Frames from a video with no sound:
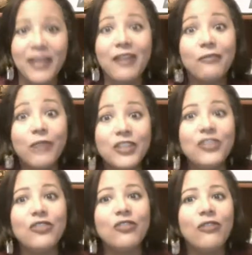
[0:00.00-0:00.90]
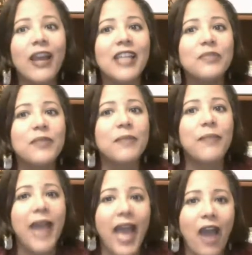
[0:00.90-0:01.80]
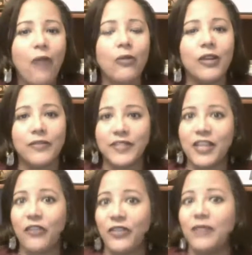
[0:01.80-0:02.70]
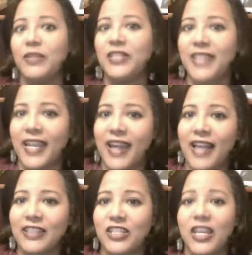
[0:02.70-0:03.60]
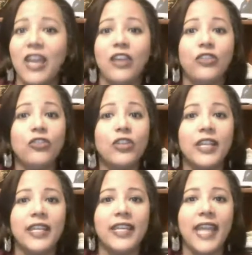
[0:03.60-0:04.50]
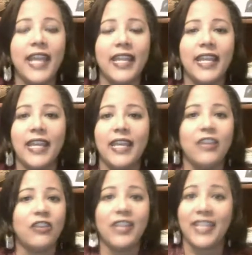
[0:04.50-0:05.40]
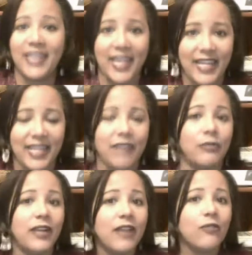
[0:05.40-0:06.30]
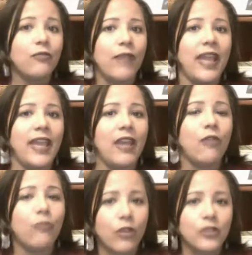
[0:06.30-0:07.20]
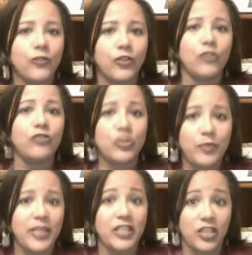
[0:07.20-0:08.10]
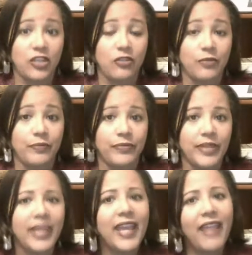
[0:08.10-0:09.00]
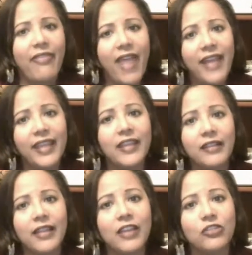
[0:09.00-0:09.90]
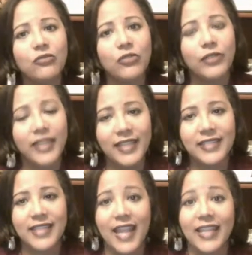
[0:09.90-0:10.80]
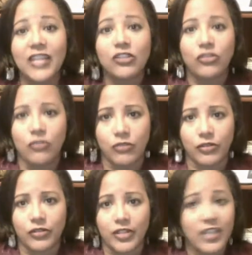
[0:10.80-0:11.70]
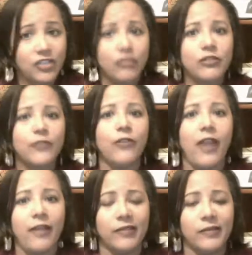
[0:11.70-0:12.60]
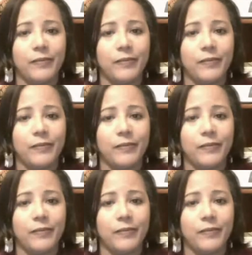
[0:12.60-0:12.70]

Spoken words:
Once you grasp the power of self-image psychology, you're going to get it in whatever way works for you, speaks to you. And that intellectual insight is yours. It's yours forever.